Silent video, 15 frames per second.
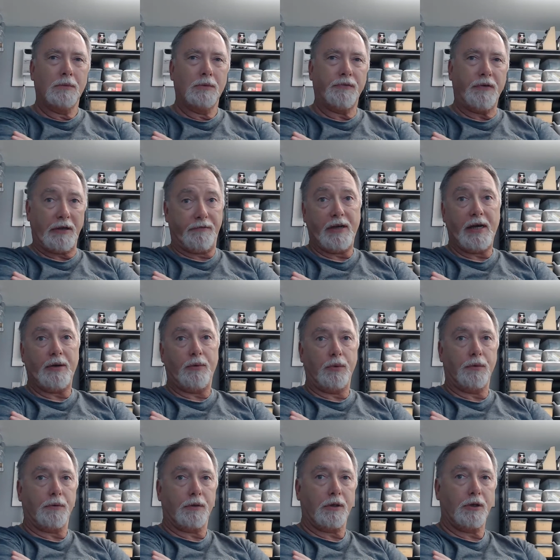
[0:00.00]
If I can find one
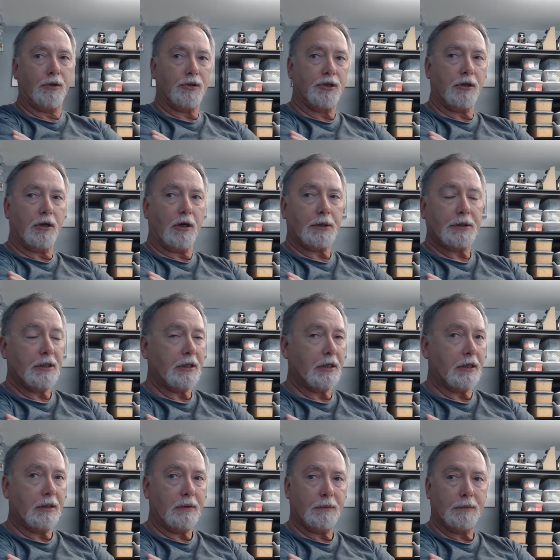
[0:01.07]
with good CRT.